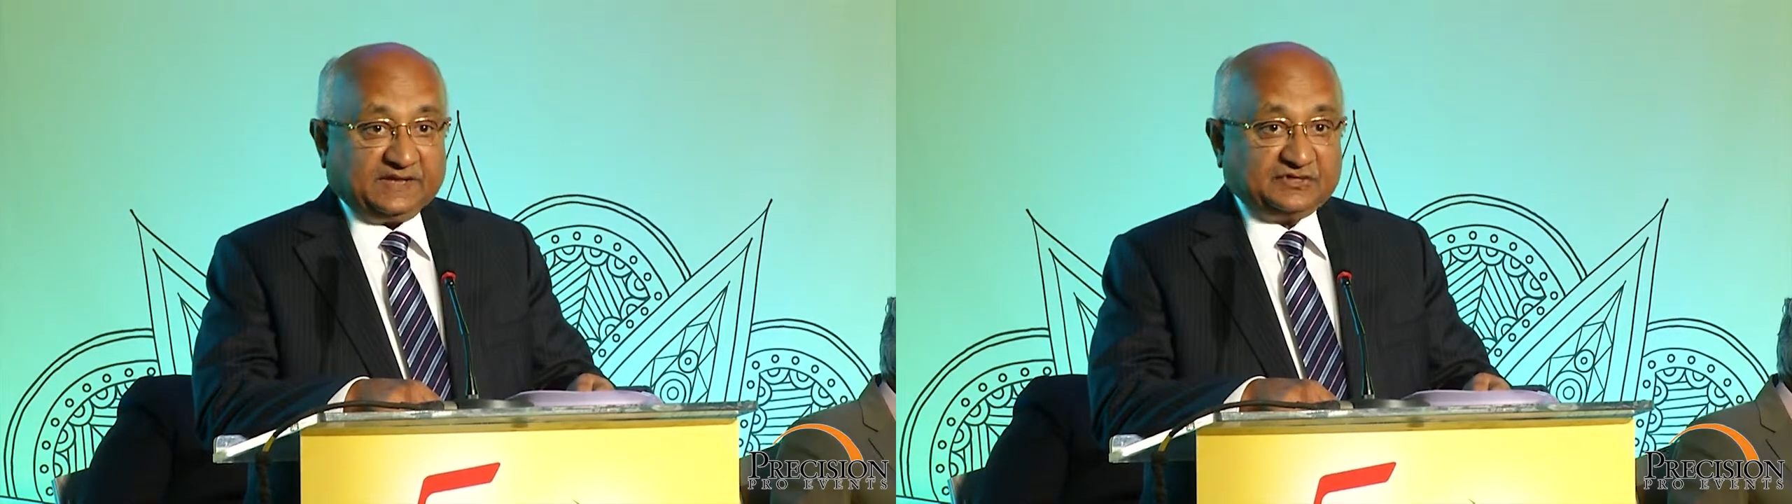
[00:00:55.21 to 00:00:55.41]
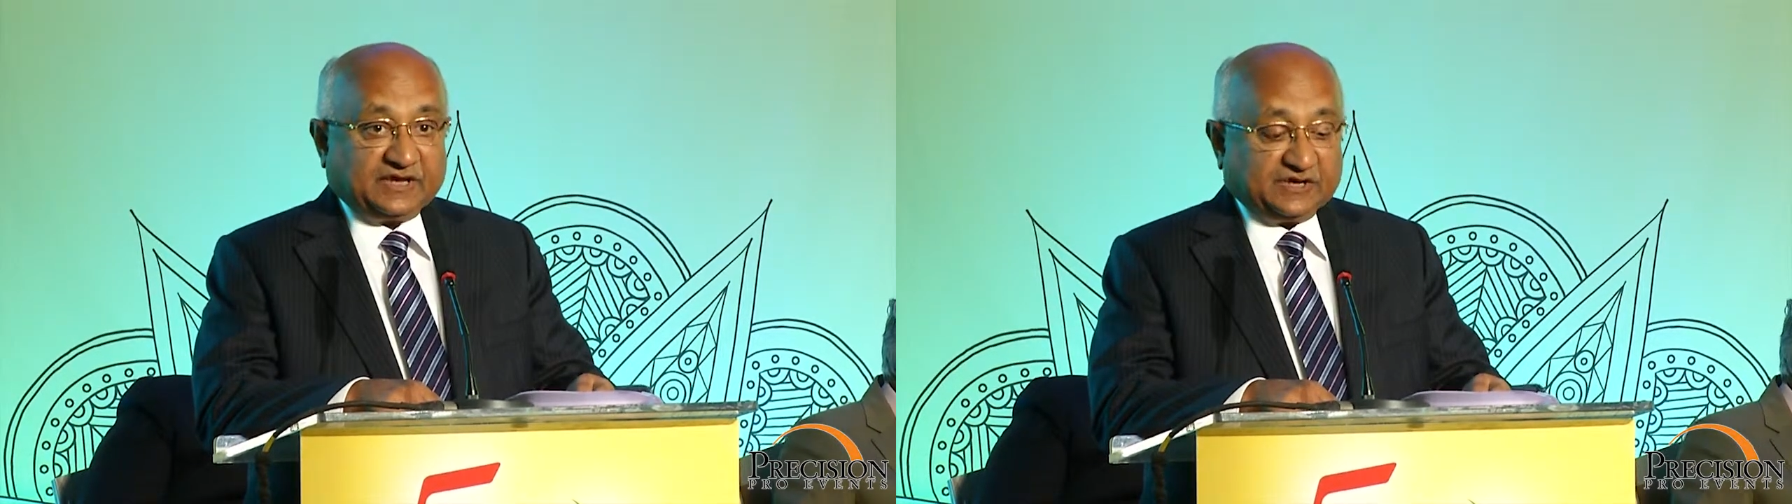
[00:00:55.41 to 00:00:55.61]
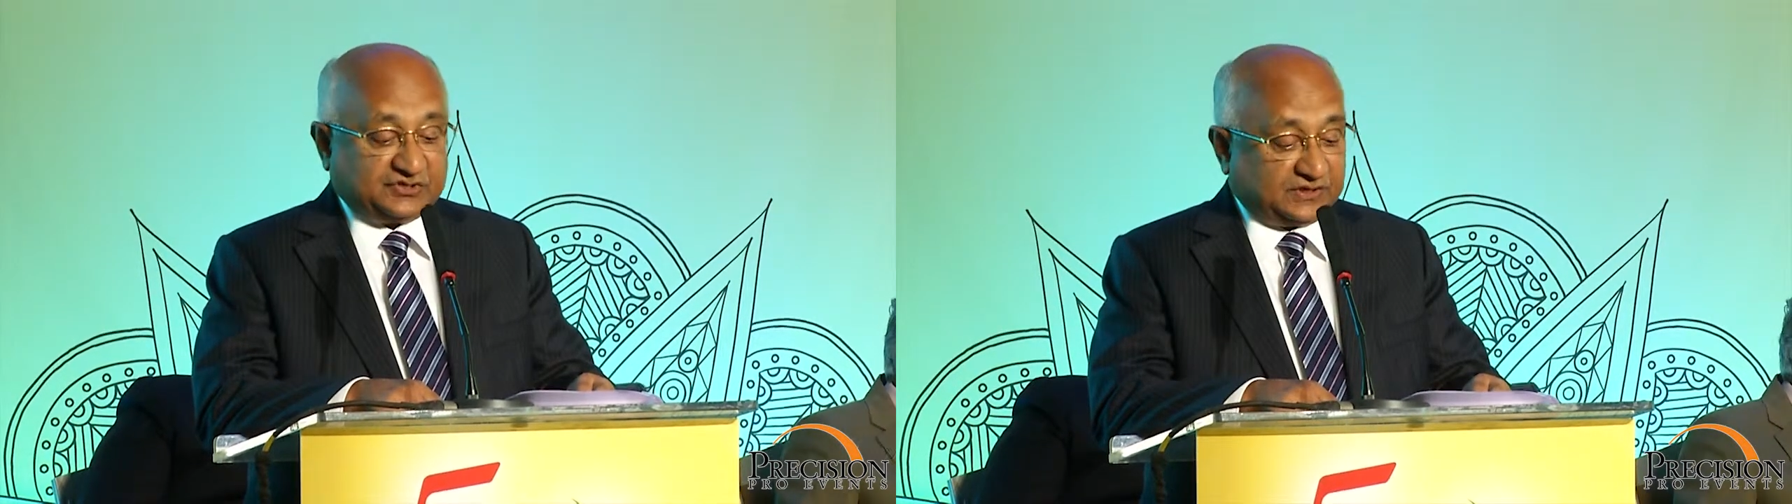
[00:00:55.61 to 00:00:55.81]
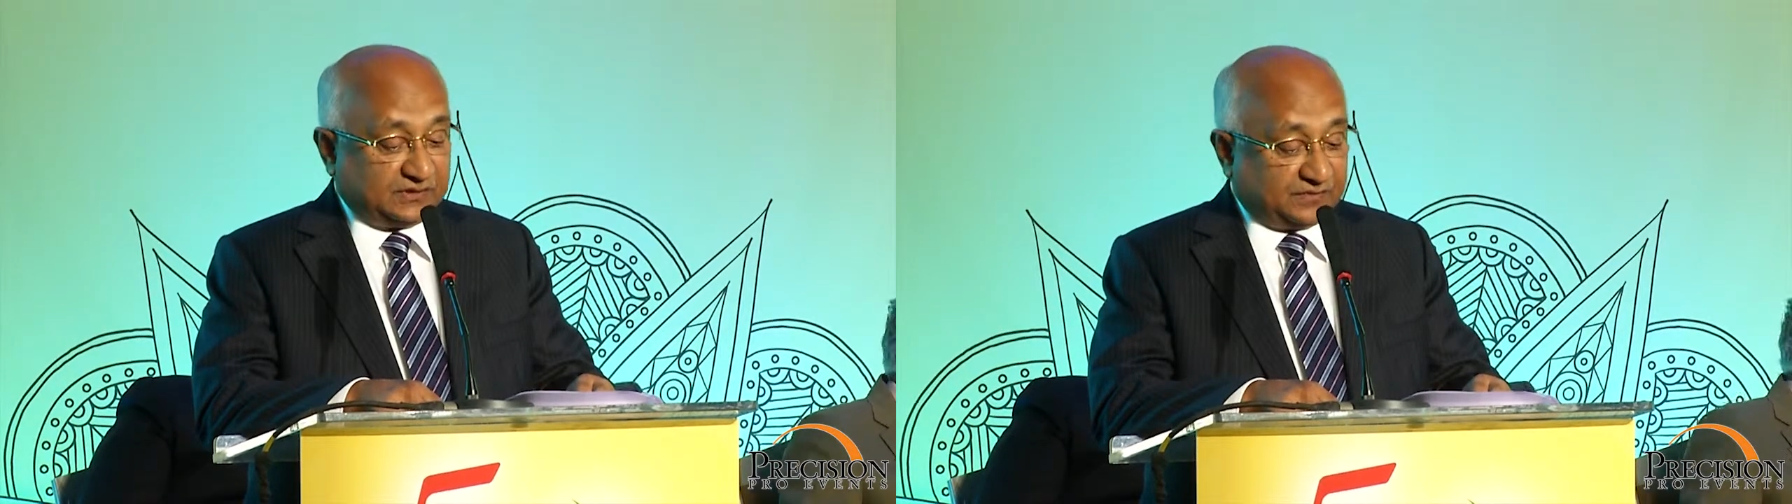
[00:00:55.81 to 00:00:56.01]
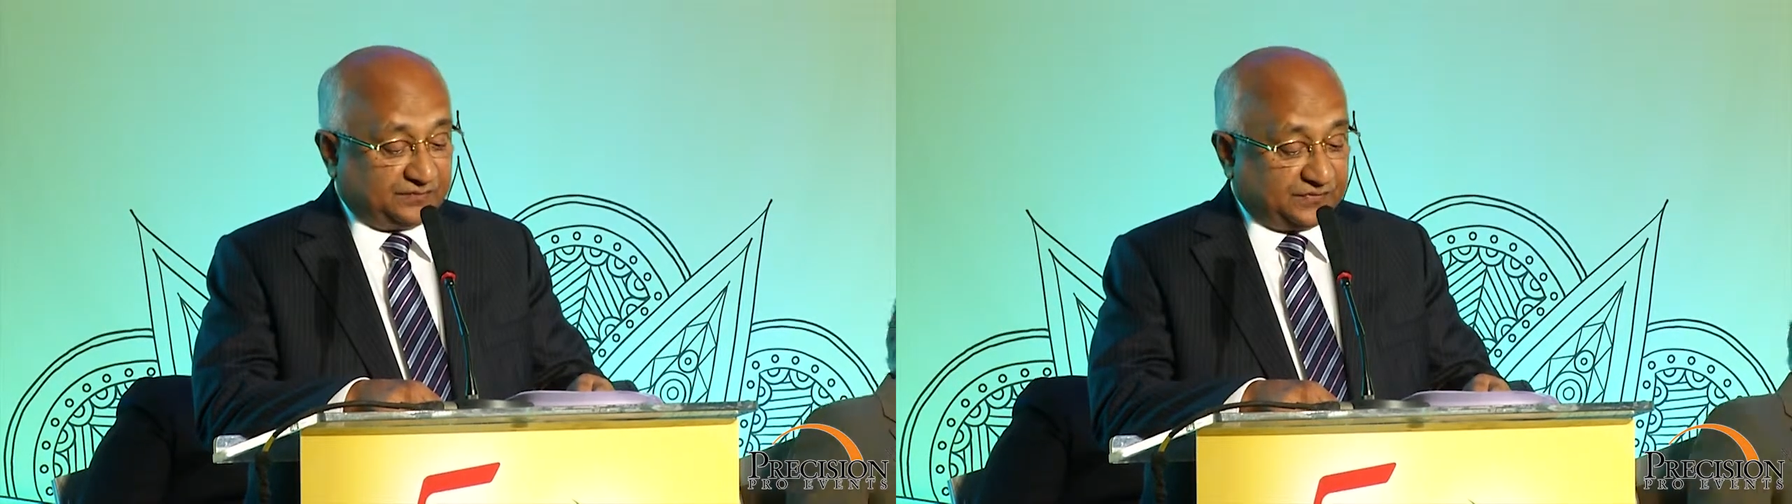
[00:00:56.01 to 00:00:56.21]

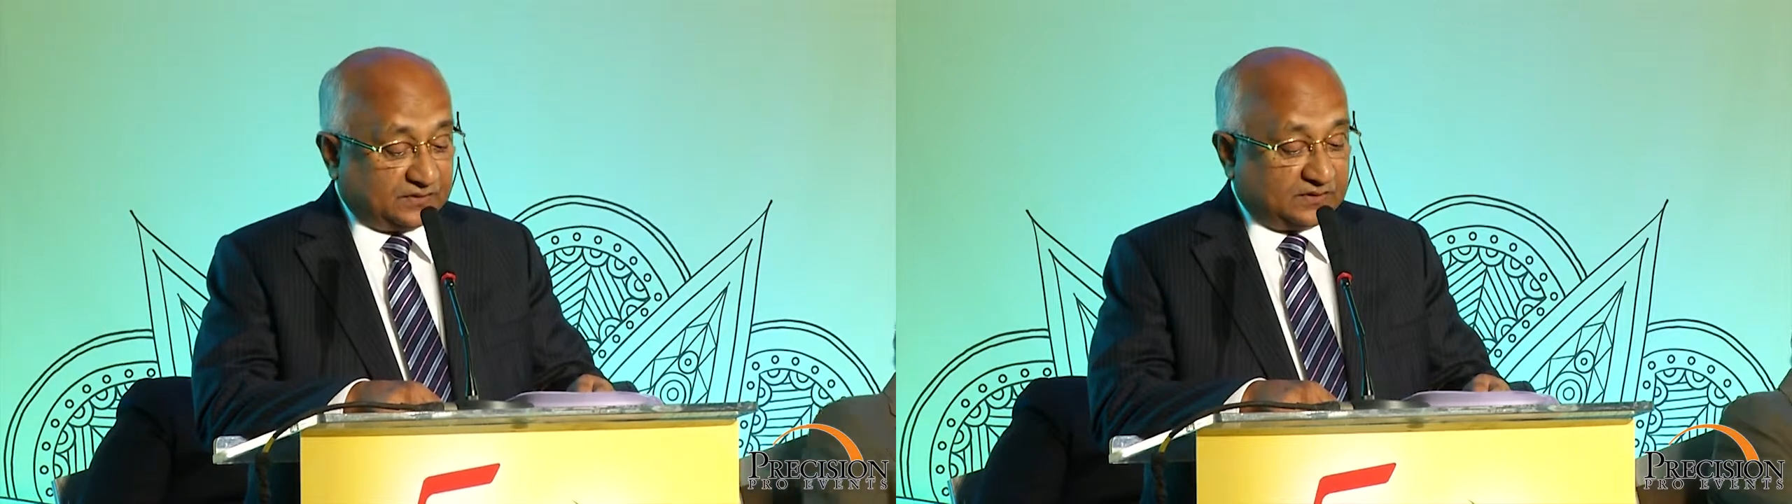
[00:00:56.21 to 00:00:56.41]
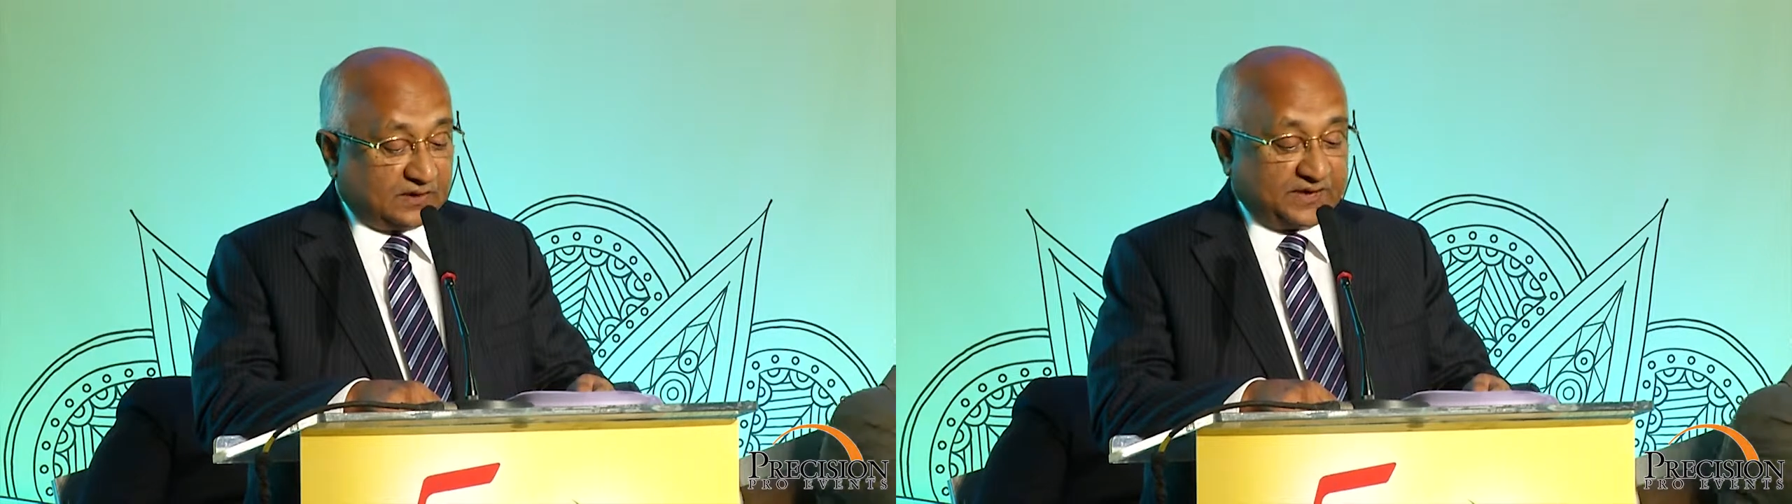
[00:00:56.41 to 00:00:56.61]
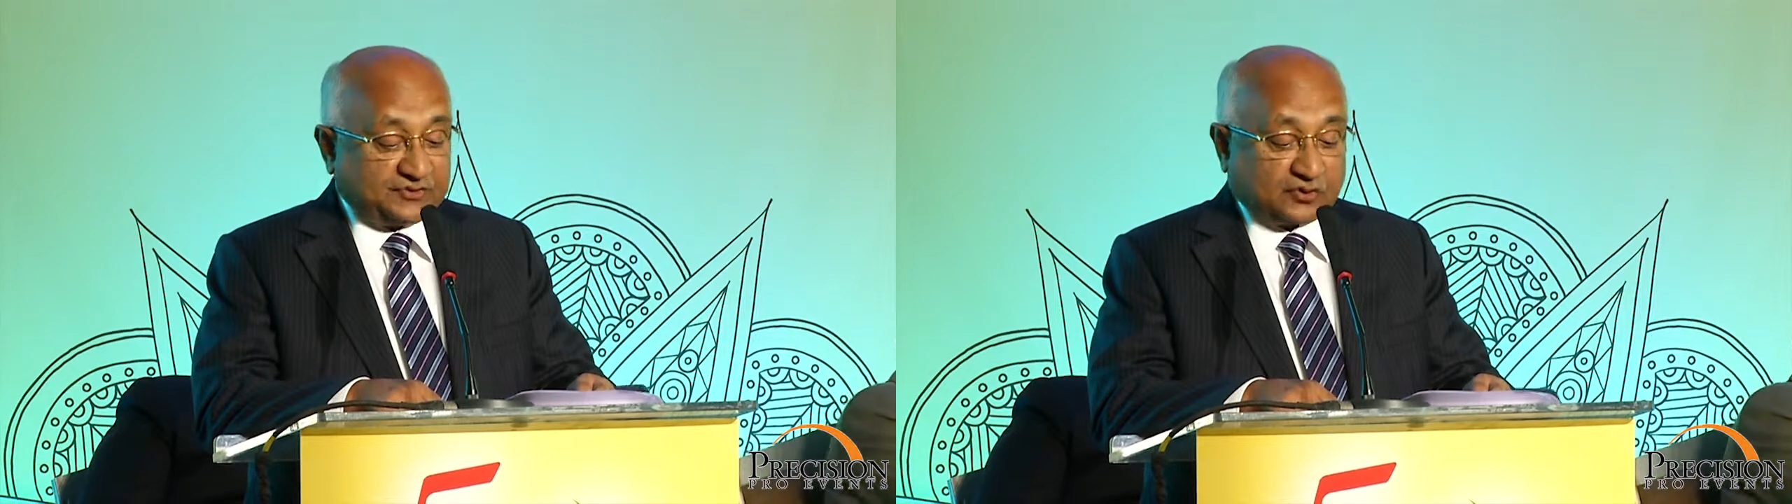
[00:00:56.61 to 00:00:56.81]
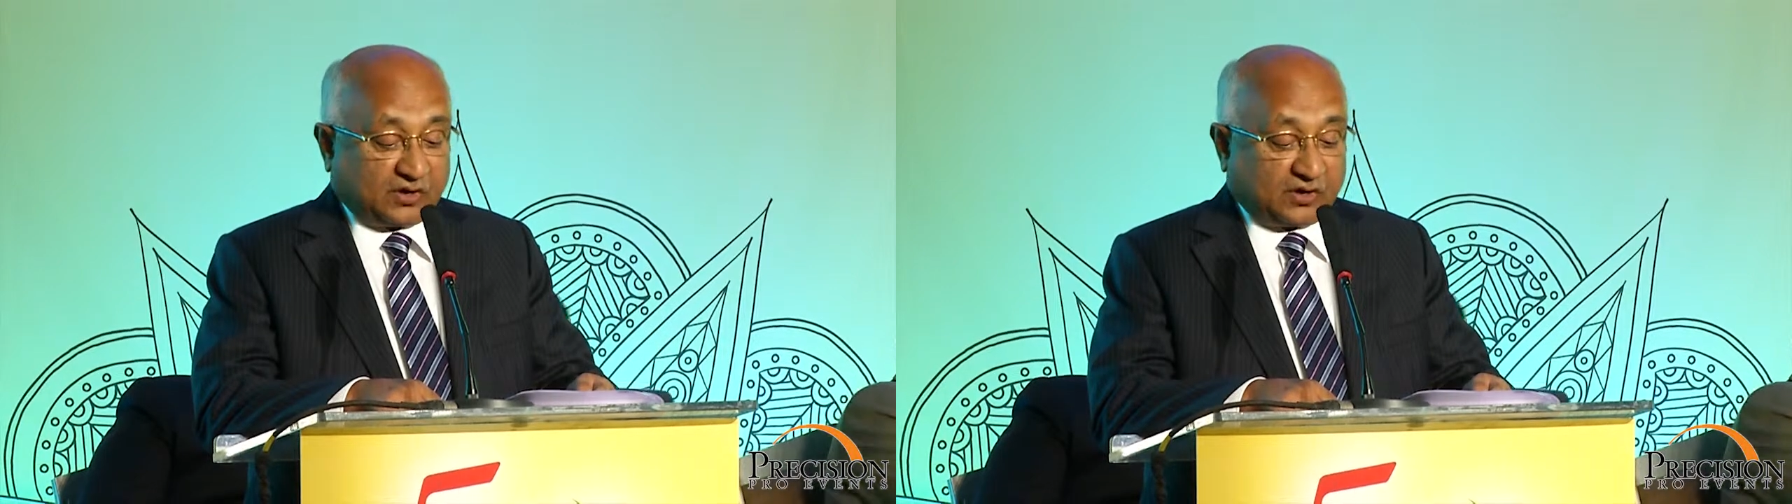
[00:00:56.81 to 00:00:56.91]
education, and to